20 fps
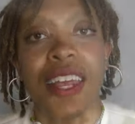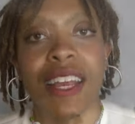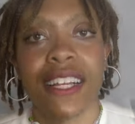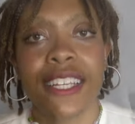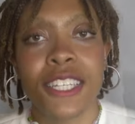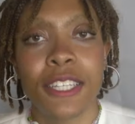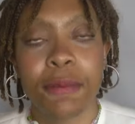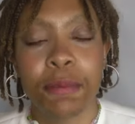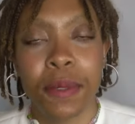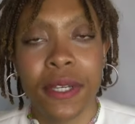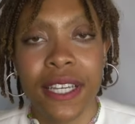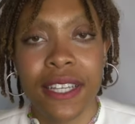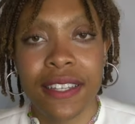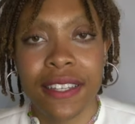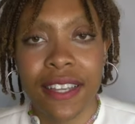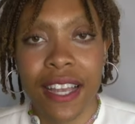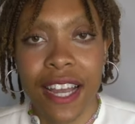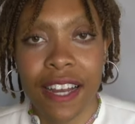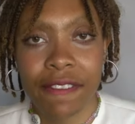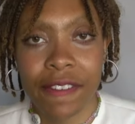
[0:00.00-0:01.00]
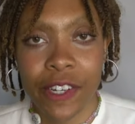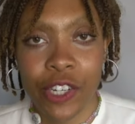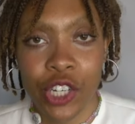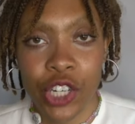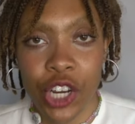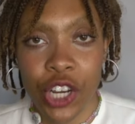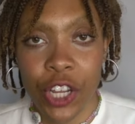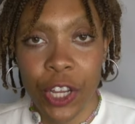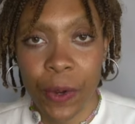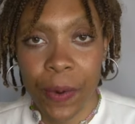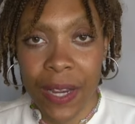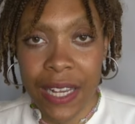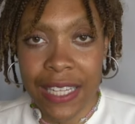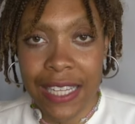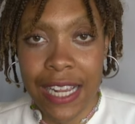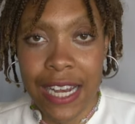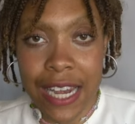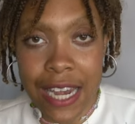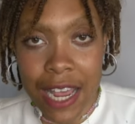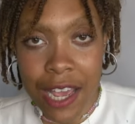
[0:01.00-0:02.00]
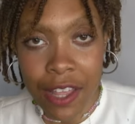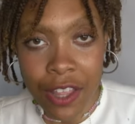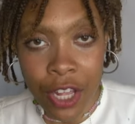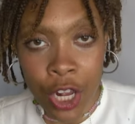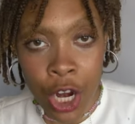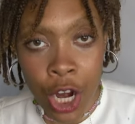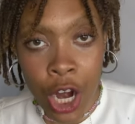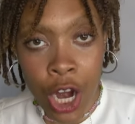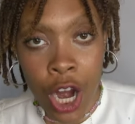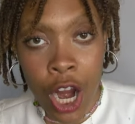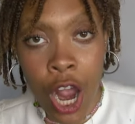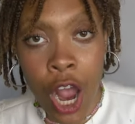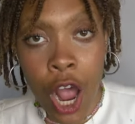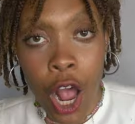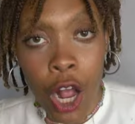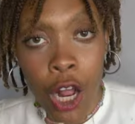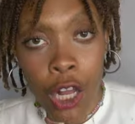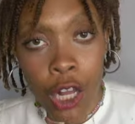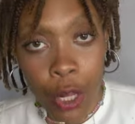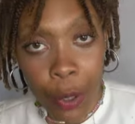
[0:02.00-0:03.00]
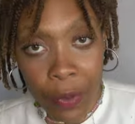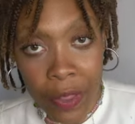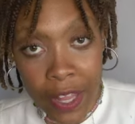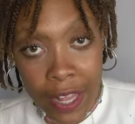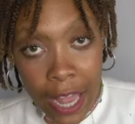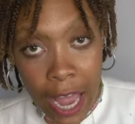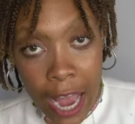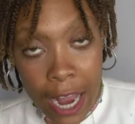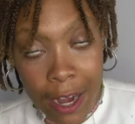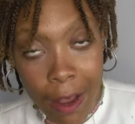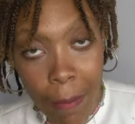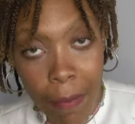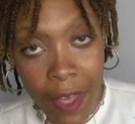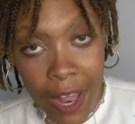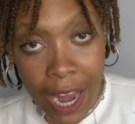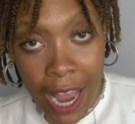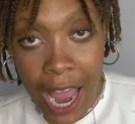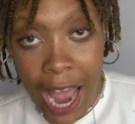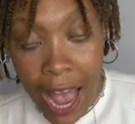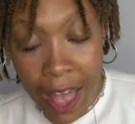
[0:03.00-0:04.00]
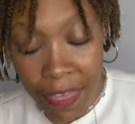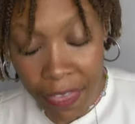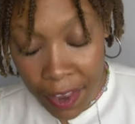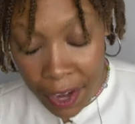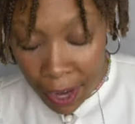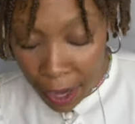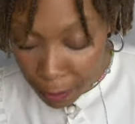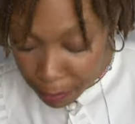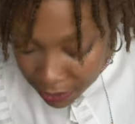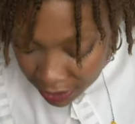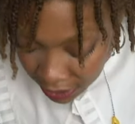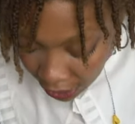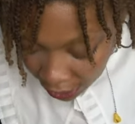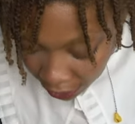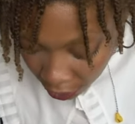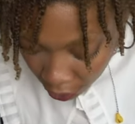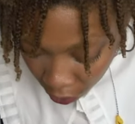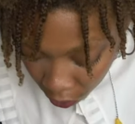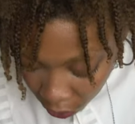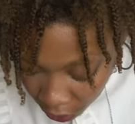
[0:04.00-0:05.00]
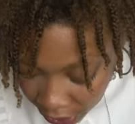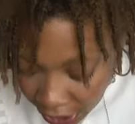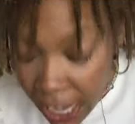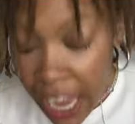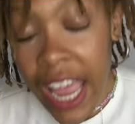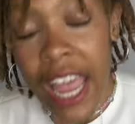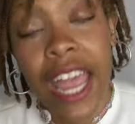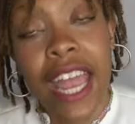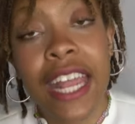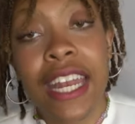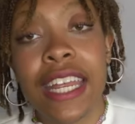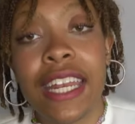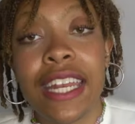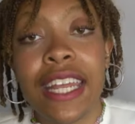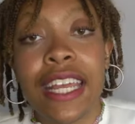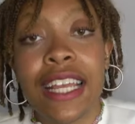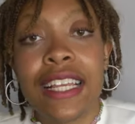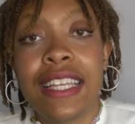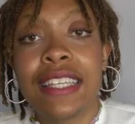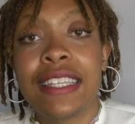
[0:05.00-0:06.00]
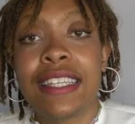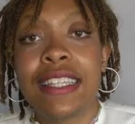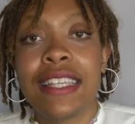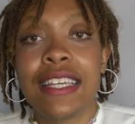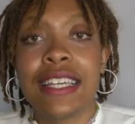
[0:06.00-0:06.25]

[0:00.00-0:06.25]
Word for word: Next piece I have to show you is another clothing item that I had that I upcycled and it is